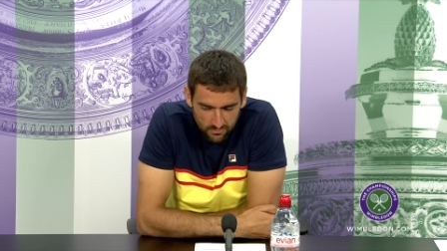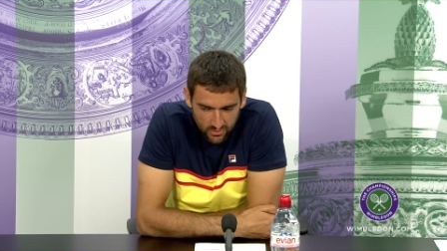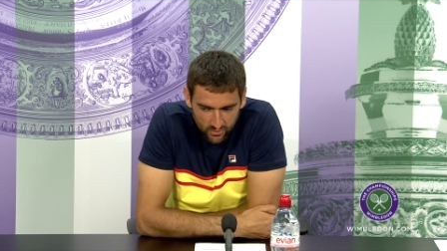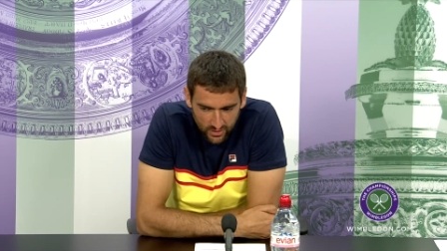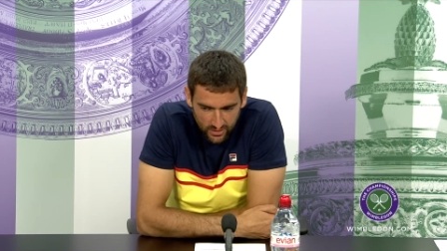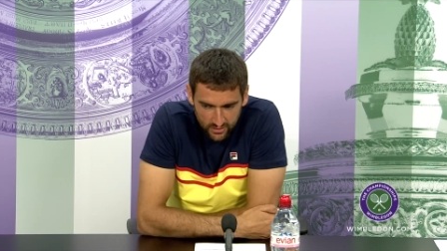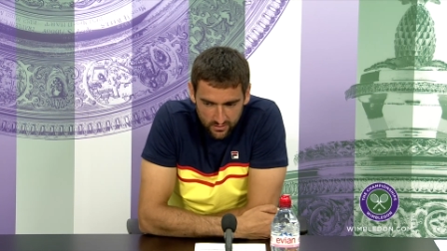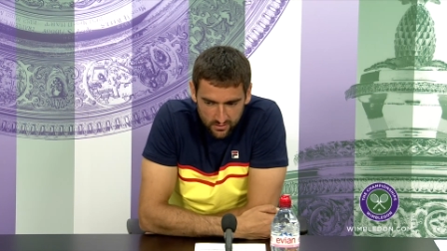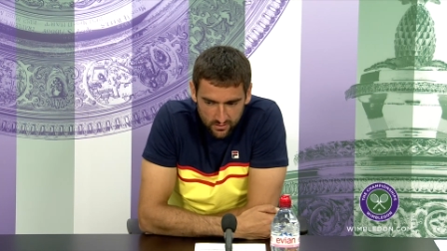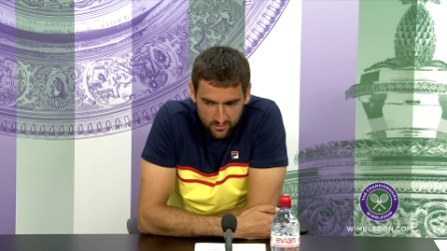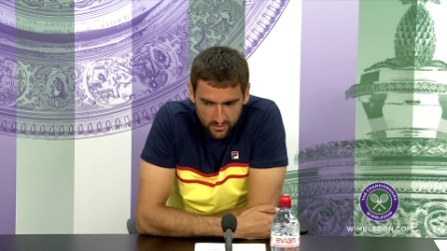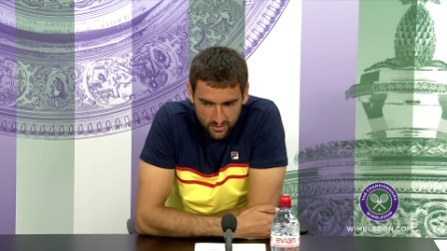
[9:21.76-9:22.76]
looking at
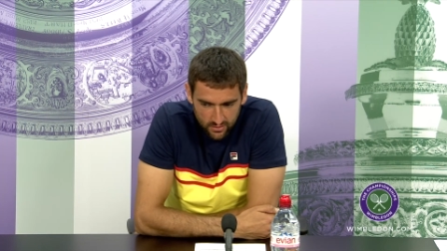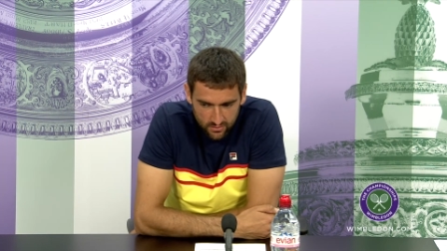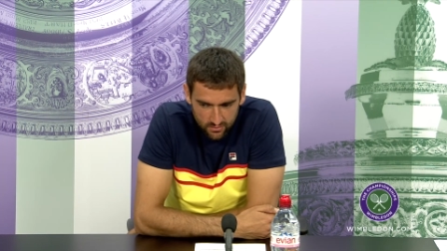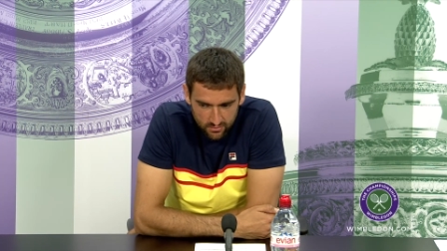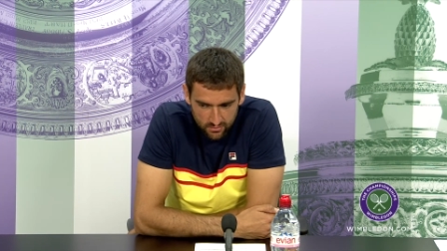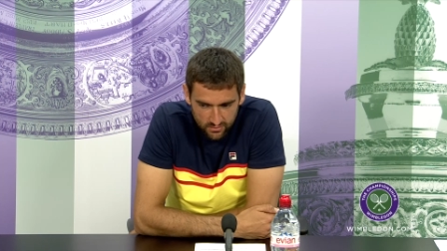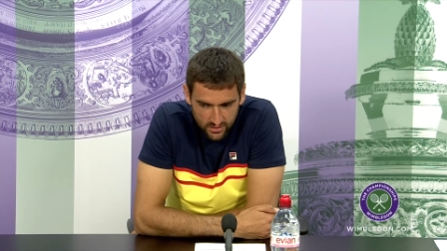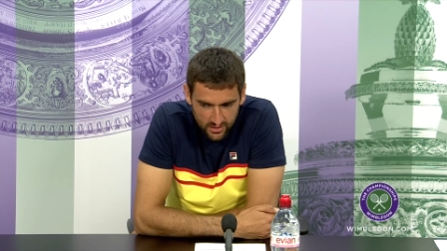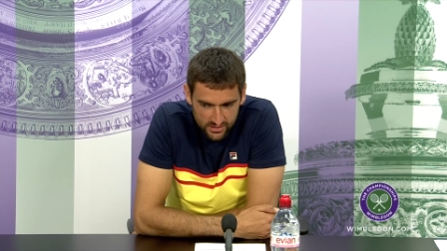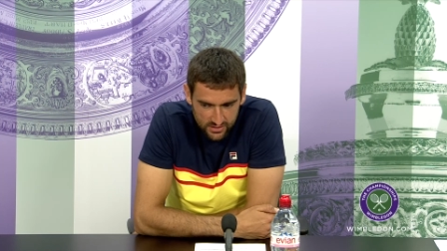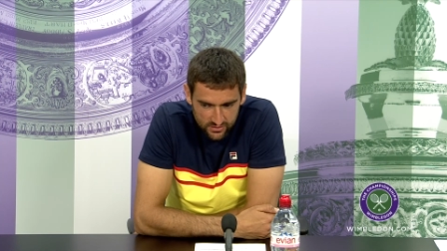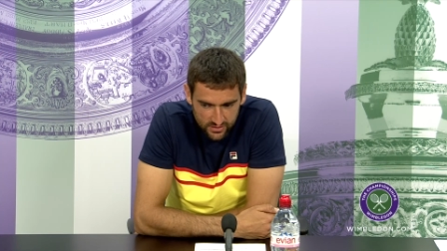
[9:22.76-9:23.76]
the
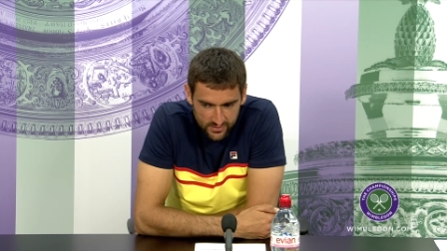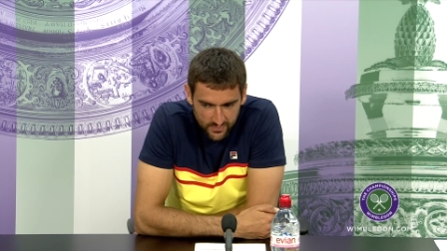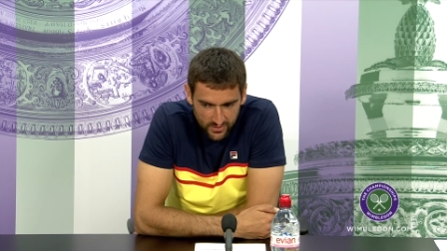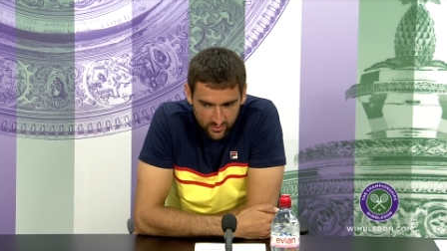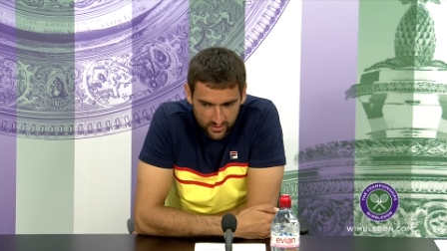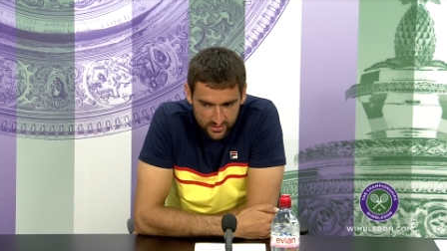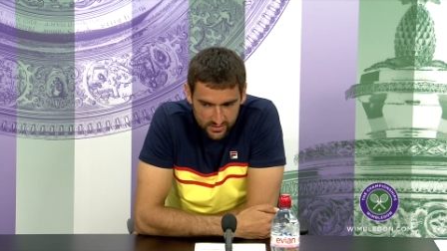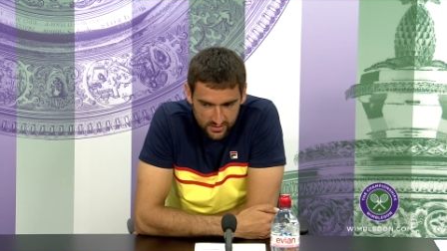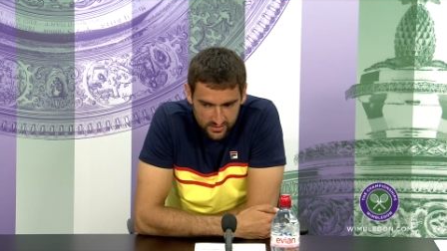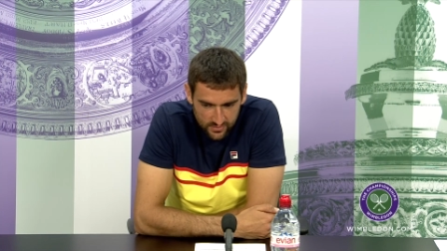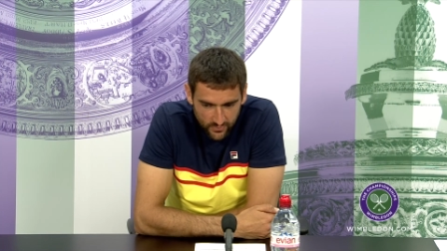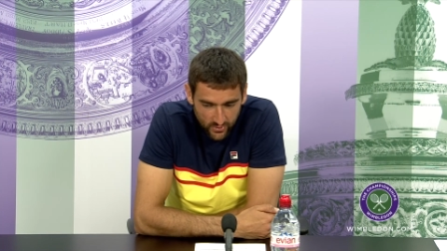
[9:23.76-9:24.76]
last year's experience
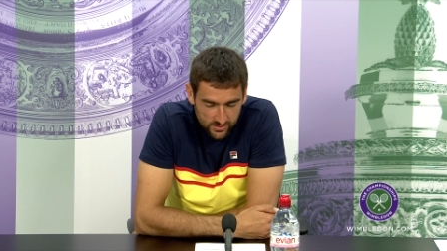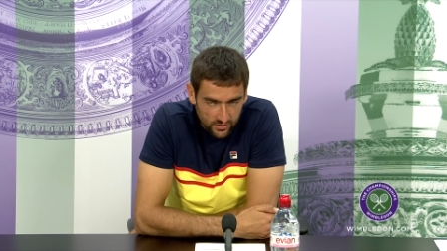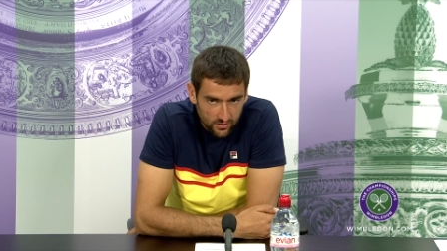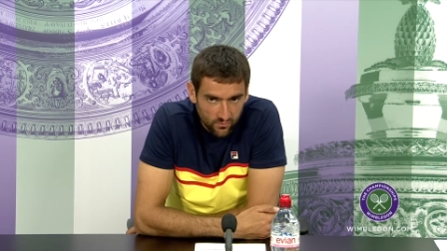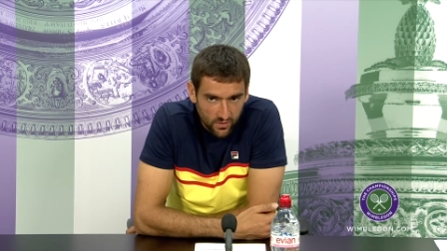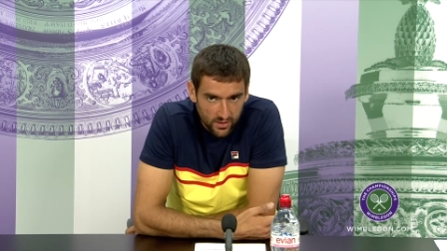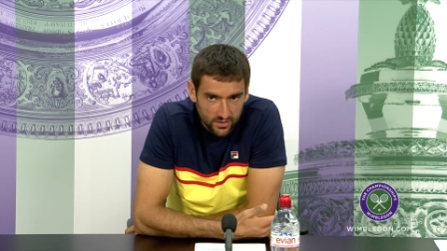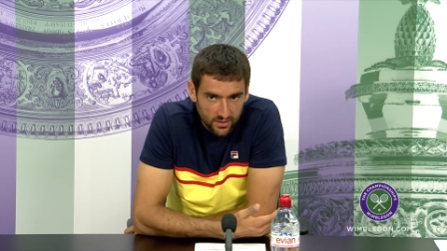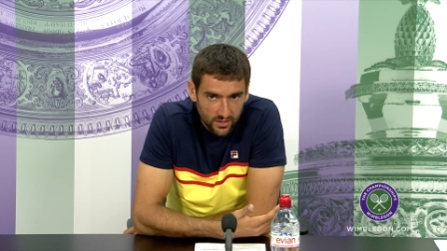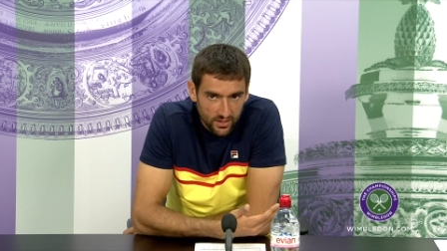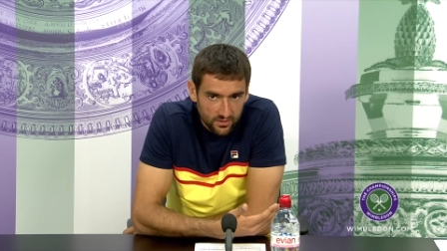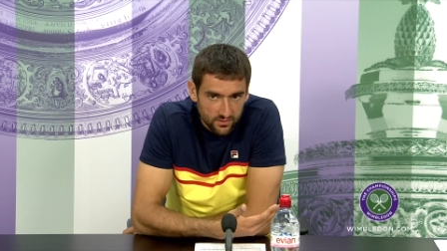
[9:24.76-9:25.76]
as a positive one,
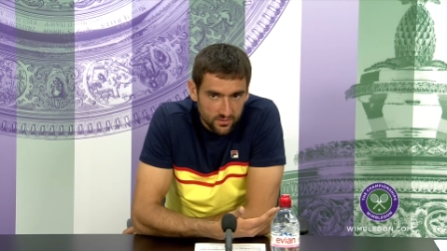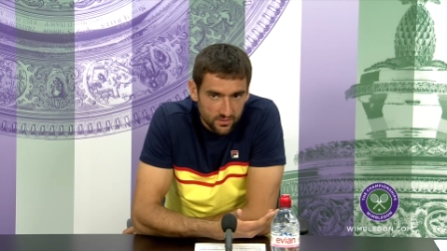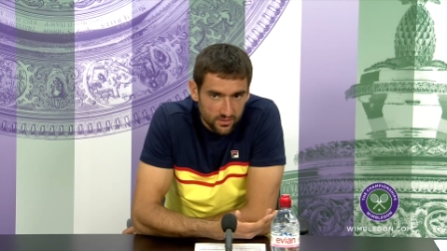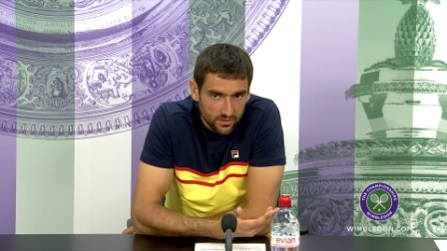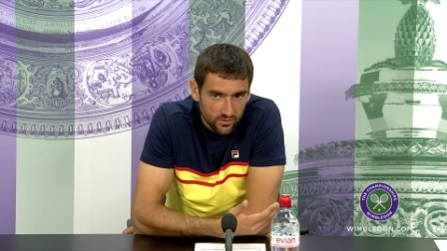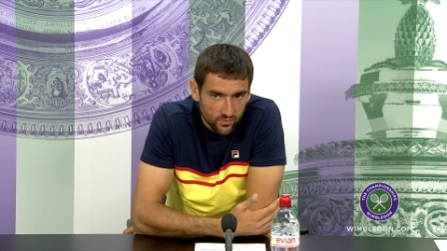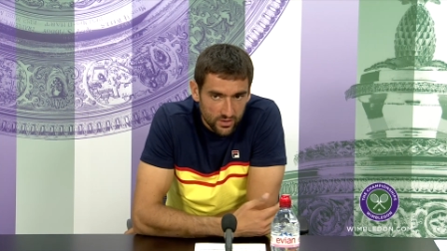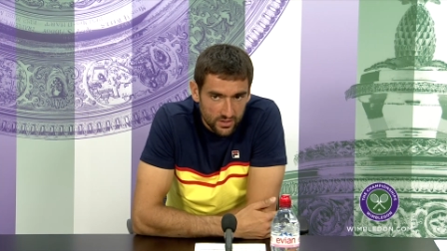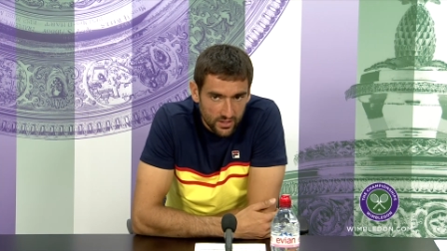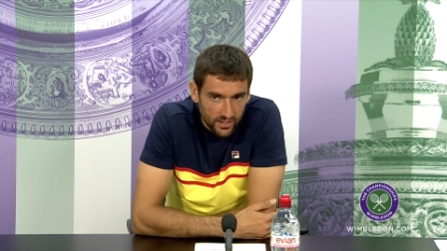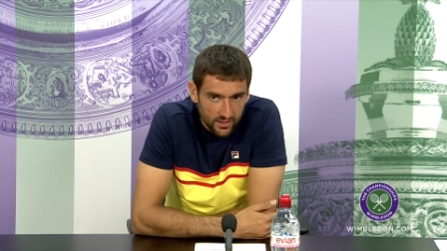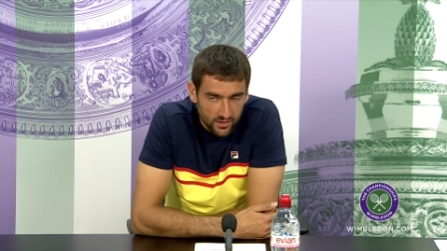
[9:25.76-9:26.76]
and the one
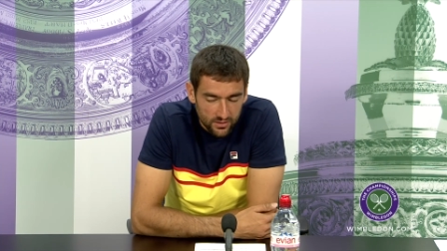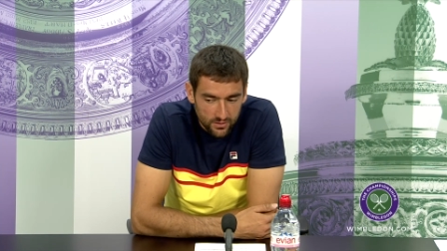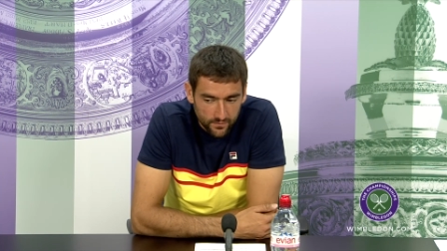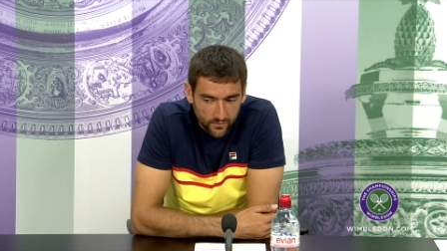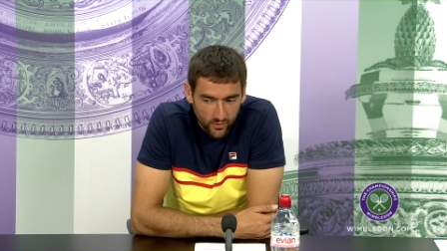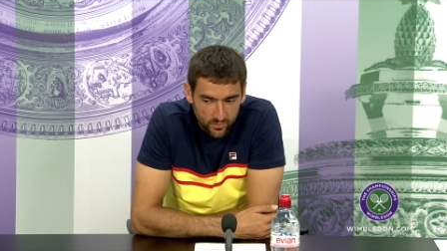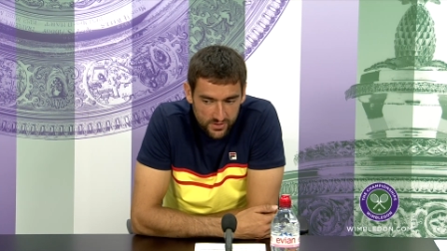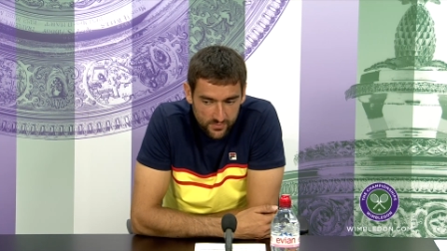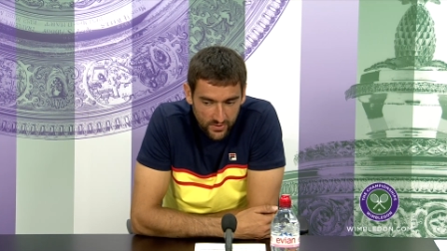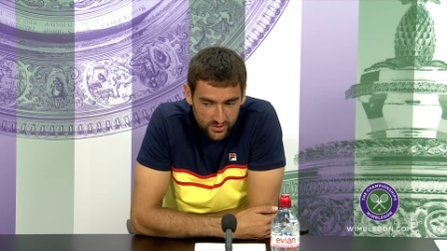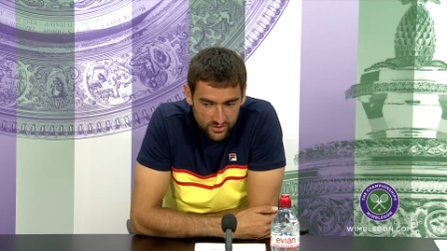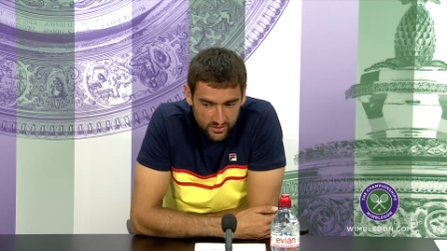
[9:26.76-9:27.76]
that I can learn from,
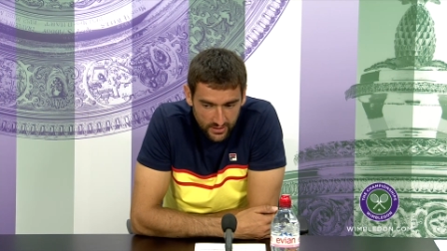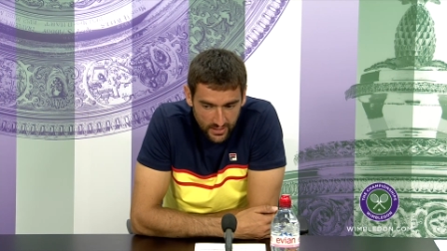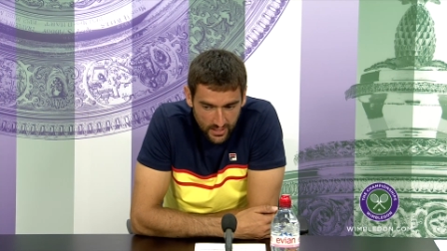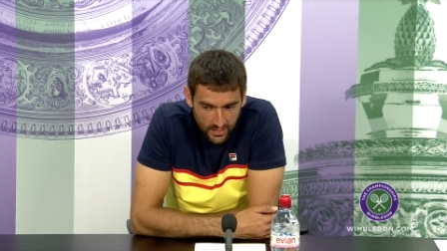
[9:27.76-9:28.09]
especially